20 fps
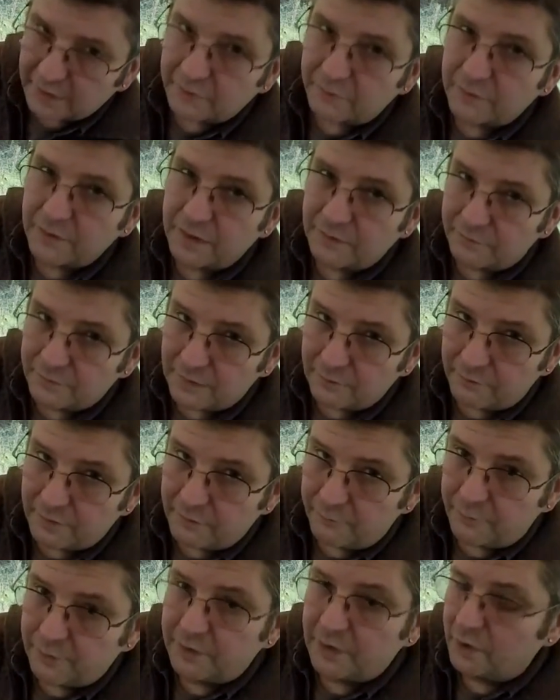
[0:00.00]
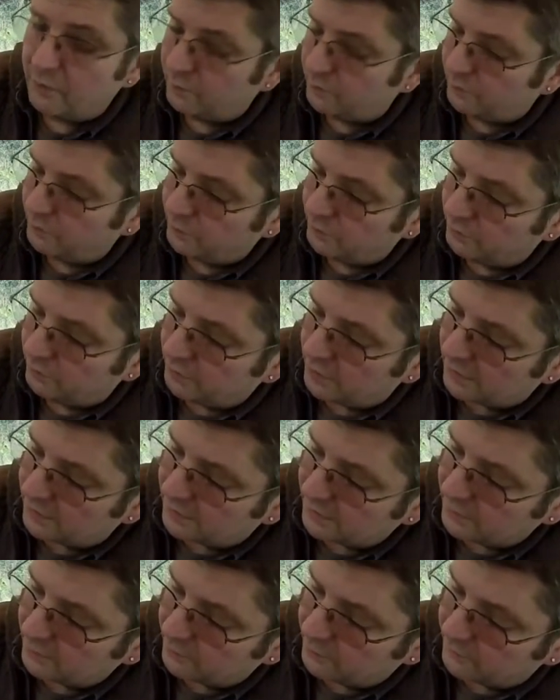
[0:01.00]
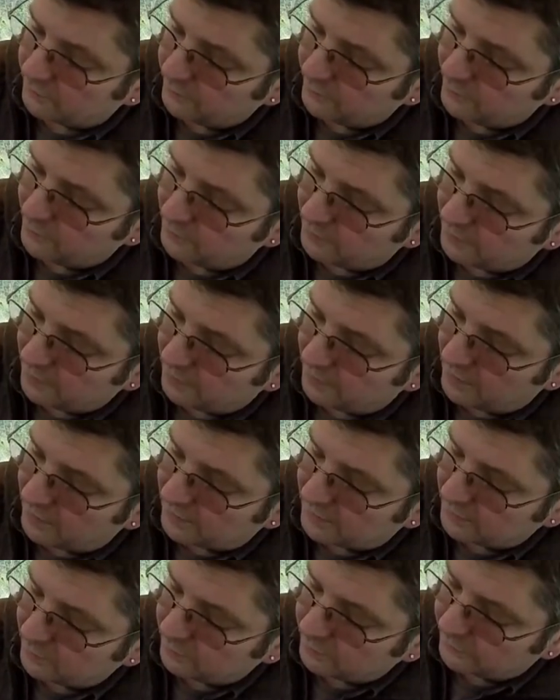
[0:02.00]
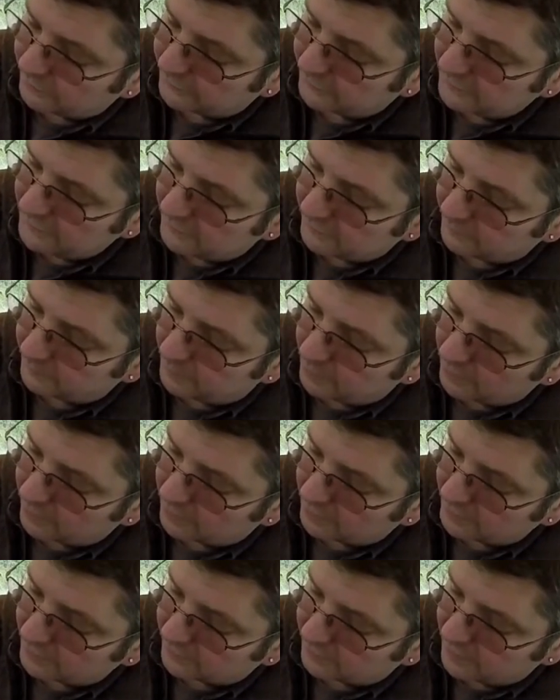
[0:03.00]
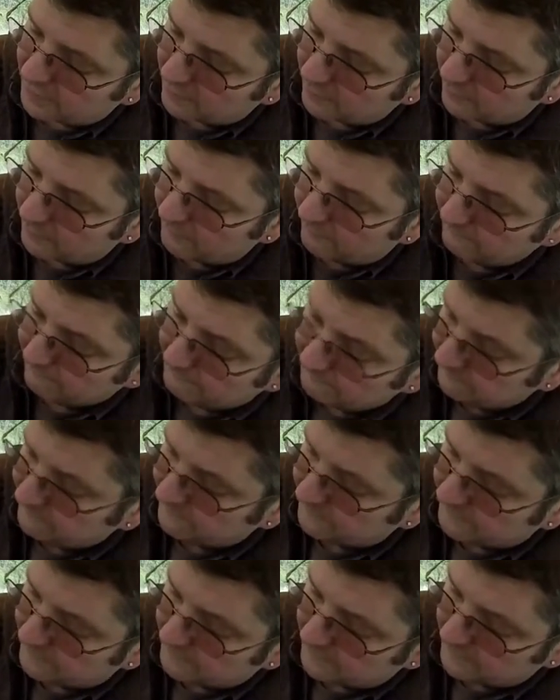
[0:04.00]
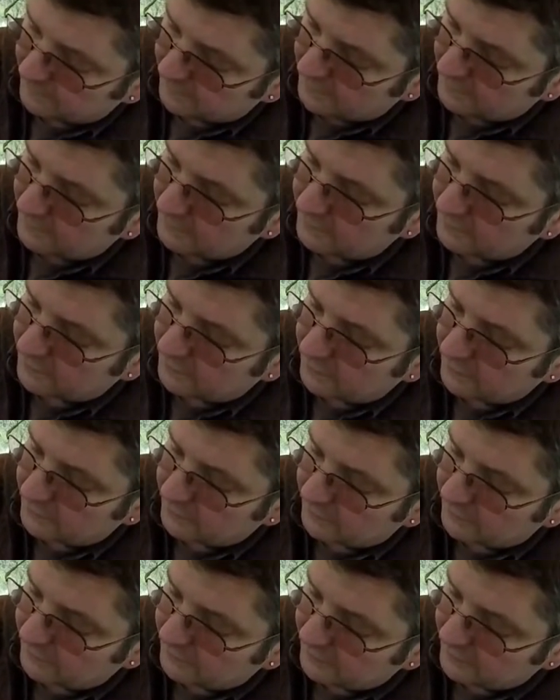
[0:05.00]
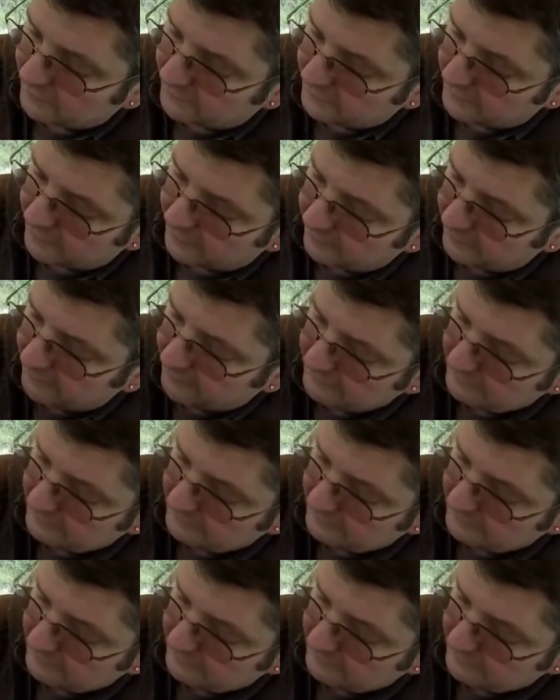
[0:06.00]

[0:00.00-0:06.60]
And if we go lucky, if we get lucky, you'll see the spark on the camera. There you go, you can see it there.